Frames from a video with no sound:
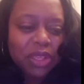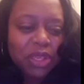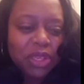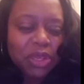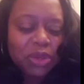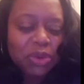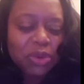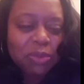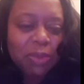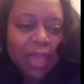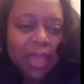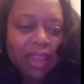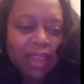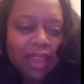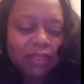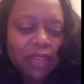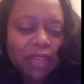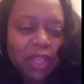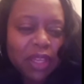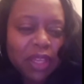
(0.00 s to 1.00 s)
you may
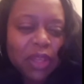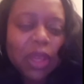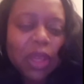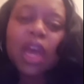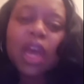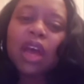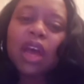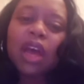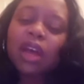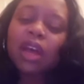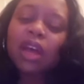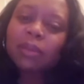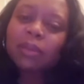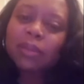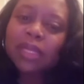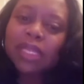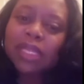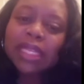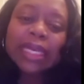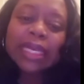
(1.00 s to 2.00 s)
have
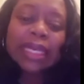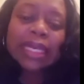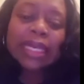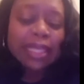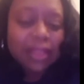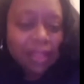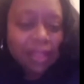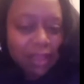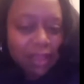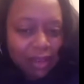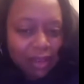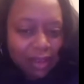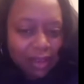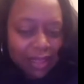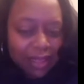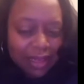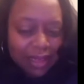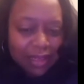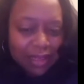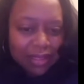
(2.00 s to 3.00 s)
Lenethia
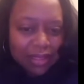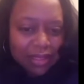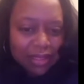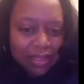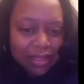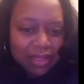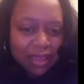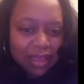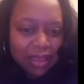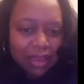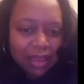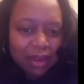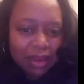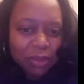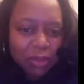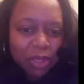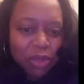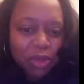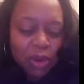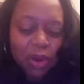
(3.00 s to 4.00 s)
Leaks.
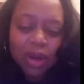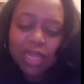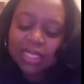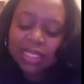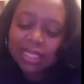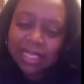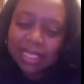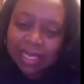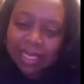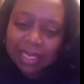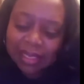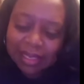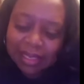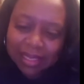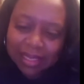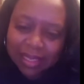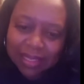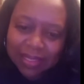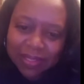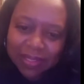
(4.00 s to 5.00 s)
You know her as
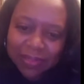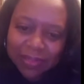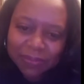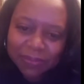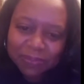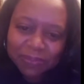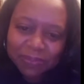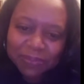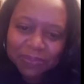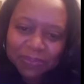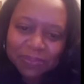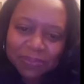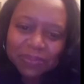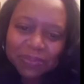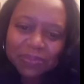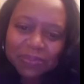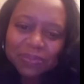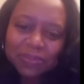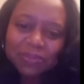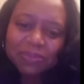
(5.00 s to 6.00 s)
Nene Leaks.
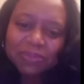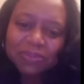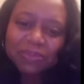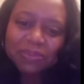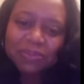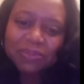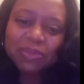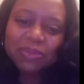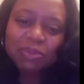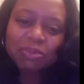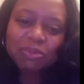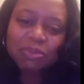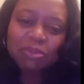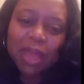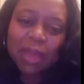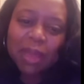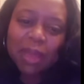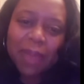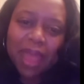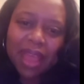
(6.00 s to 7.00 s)

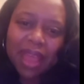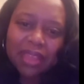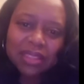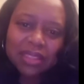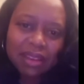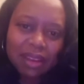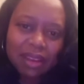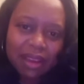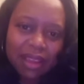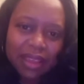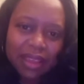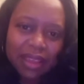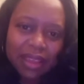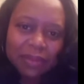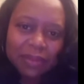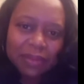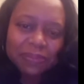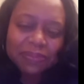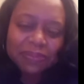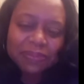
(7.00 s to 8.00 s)
My past
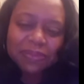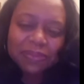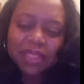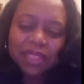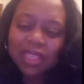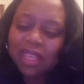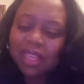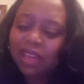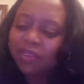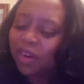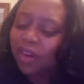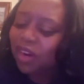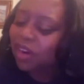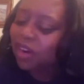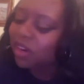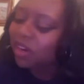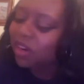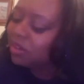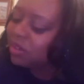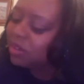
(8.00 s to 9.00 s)
client, love
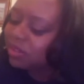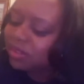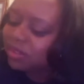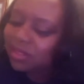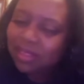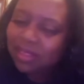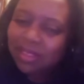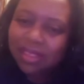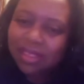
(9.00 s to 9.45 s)
her.